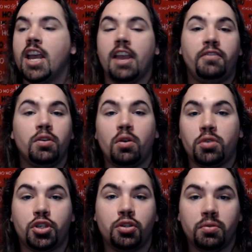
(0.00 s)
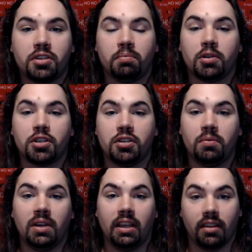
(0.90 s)
If you don't choose to
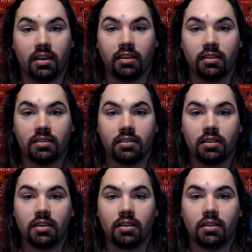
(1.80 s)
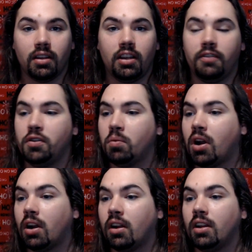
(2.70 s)
pursue anything, right? If you
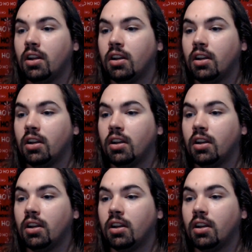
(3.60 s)
are